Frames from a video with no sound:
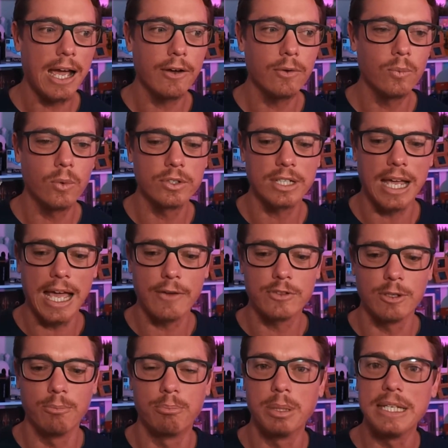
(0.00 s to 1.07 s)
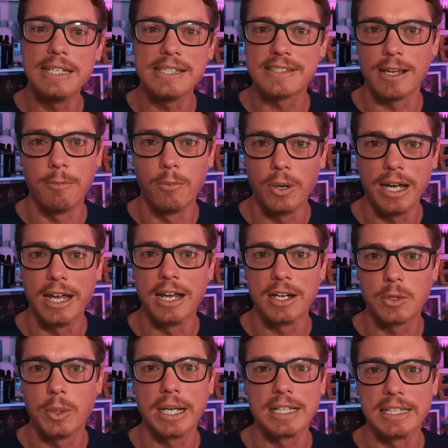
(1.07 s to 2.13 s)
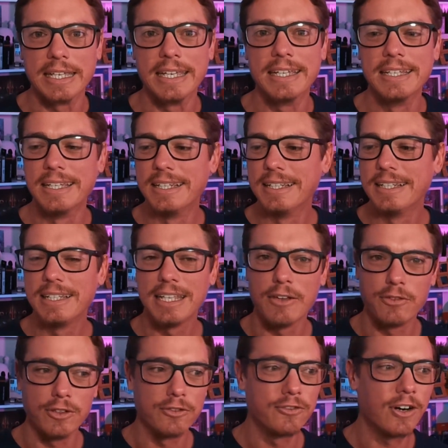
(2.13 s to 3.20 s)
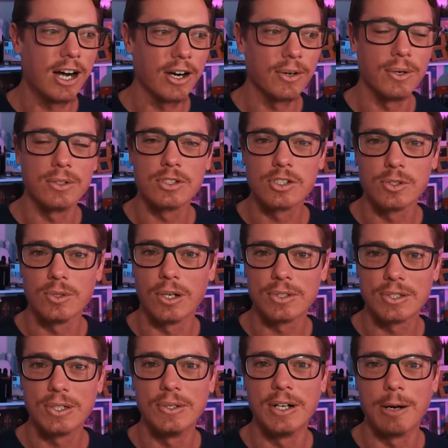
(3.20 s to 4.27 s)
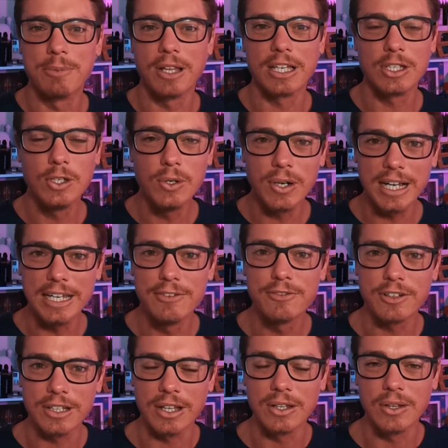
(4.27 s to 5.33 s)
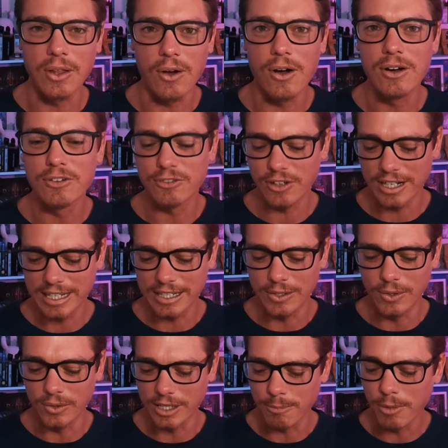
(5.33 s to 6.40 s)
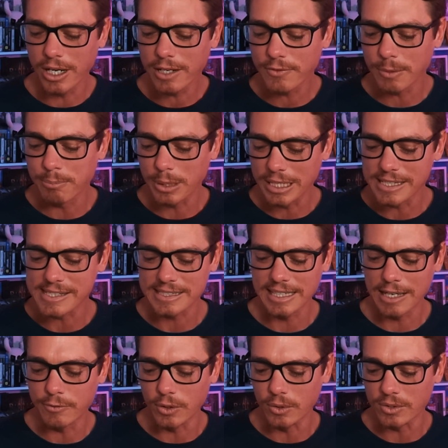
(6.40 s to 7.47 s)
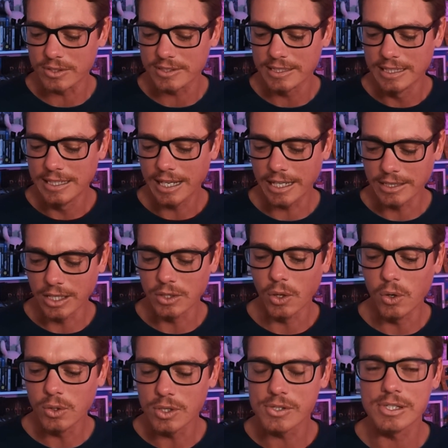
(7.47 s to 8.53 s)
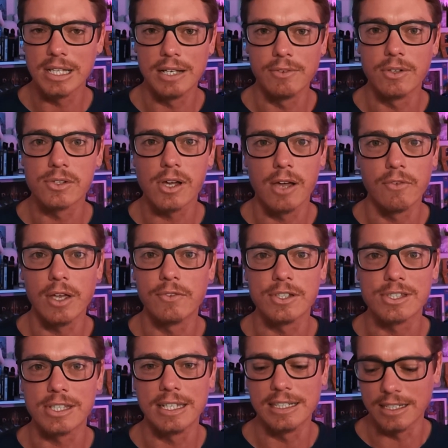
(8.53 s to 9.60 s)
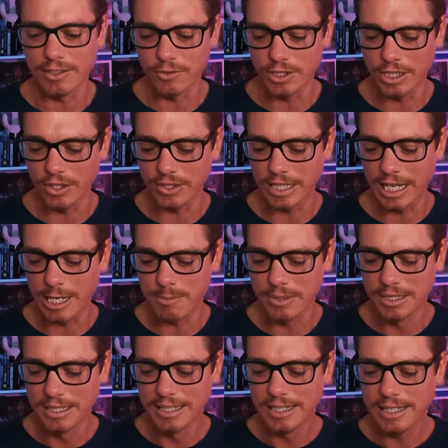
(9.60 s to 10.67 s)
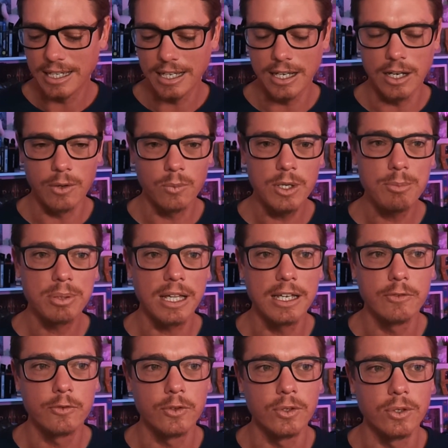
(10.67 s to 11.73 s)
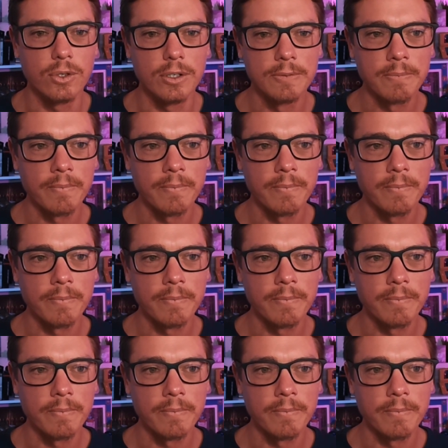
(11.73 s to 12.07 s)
want to have to be somewhere quickly if you fire old Turok 2 up. Like, you are in for the long fucking haul. That might have the biggest levels and the longest levels I've ever seen in a video game. We played for,